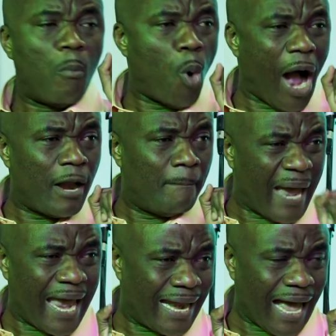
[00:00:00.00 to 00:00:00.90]
from
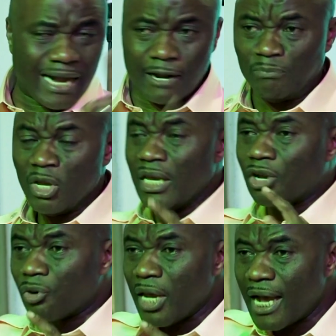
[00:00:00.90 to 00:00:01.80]
one man, Adam,
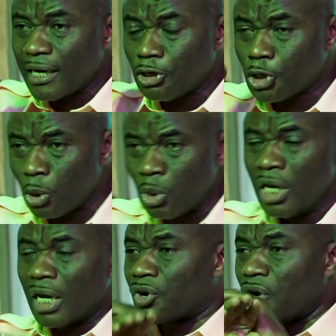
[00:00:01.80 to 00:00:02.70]
he created you,
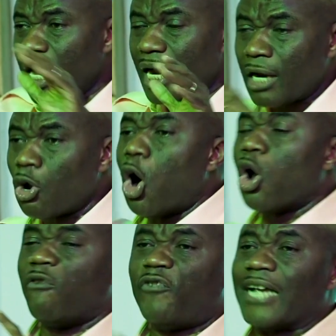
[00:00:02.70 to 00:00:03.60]
he created
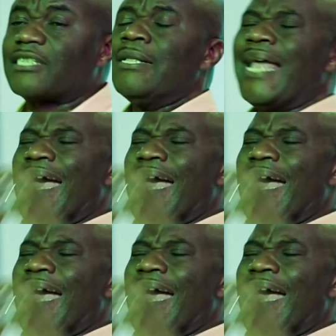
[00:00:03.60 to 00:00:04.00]
all of us,